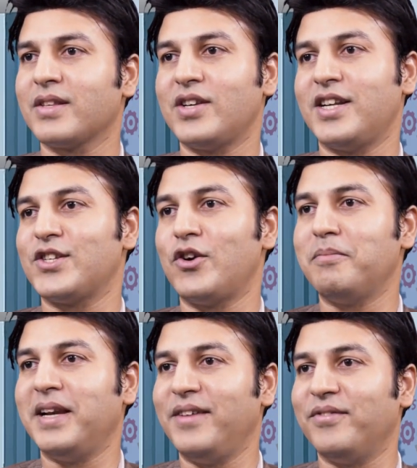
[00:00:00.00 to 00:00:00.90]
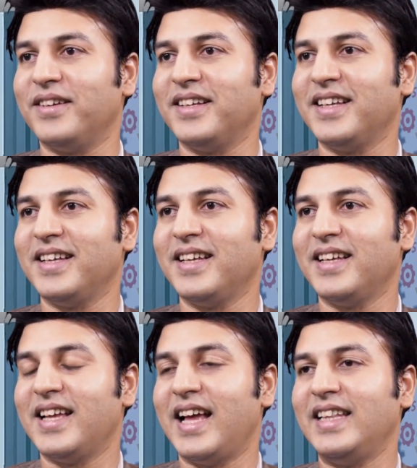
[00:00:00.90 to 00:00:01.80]
So he does not believe.
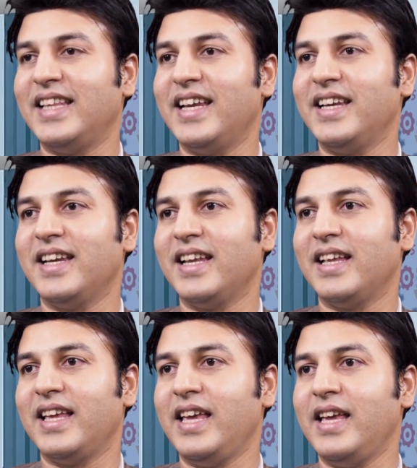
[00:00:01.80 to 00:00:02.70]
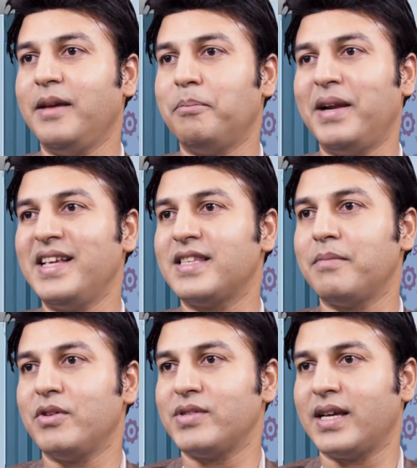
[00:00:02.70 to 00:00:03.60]
And then he plays the
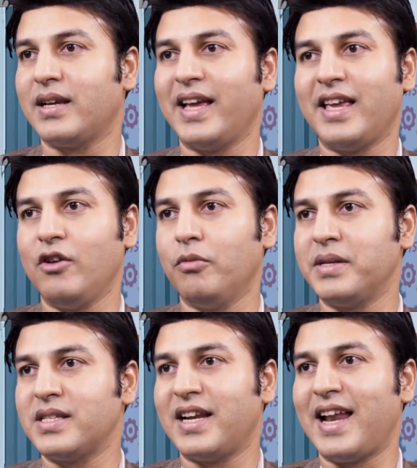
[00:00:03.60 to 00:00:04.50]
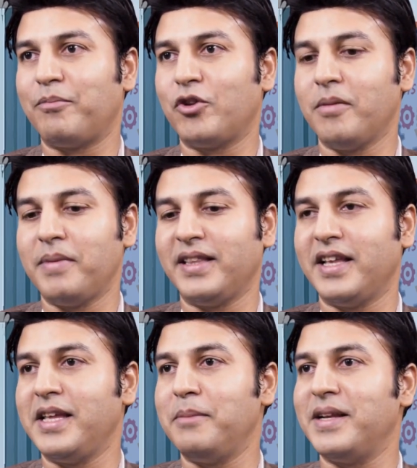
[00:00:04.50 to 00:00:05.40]
music, like he opens the laptop and
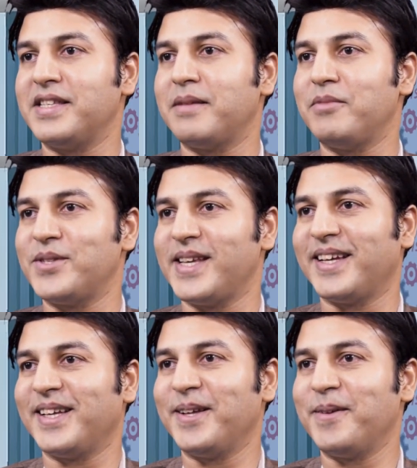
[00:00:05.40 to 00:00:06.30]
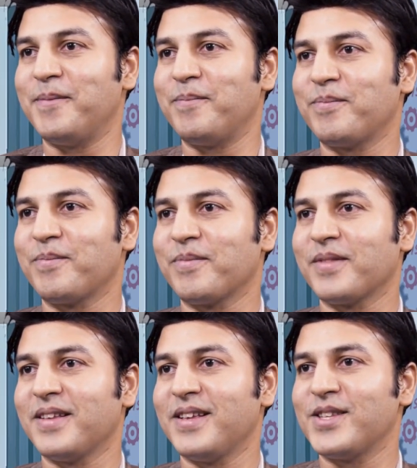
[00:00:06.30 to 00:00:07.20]
then he plays the music.
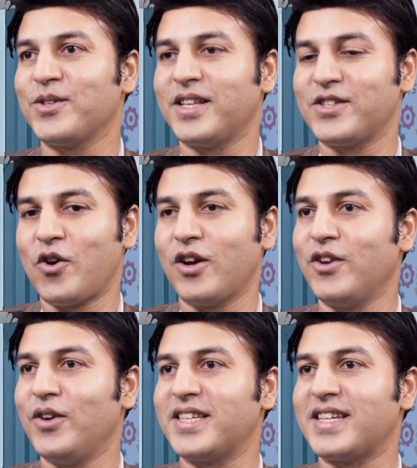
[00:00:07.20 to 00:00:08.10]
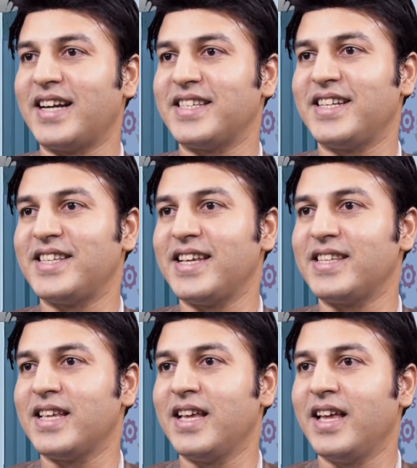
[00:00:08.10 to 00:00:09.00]
So the song, you know, it starts, it
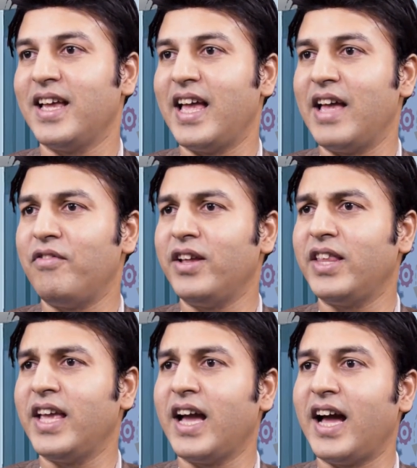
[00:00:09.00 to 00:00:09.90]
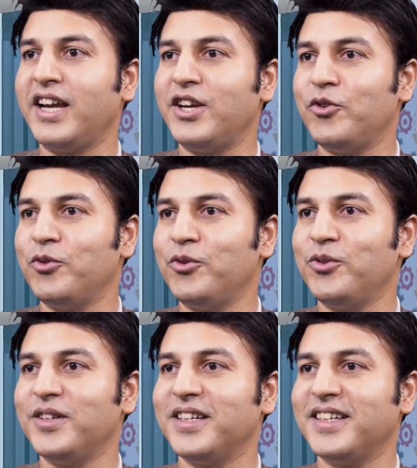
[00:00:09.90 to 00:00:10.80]
says, Everything I
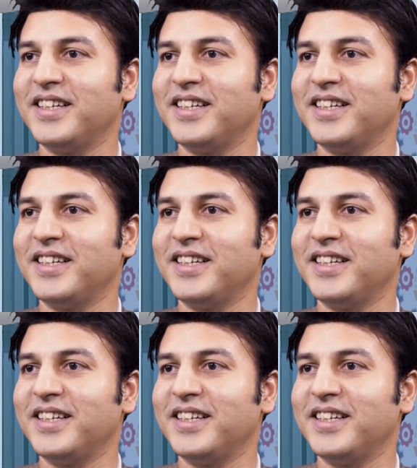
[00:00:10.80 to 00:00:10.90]
do,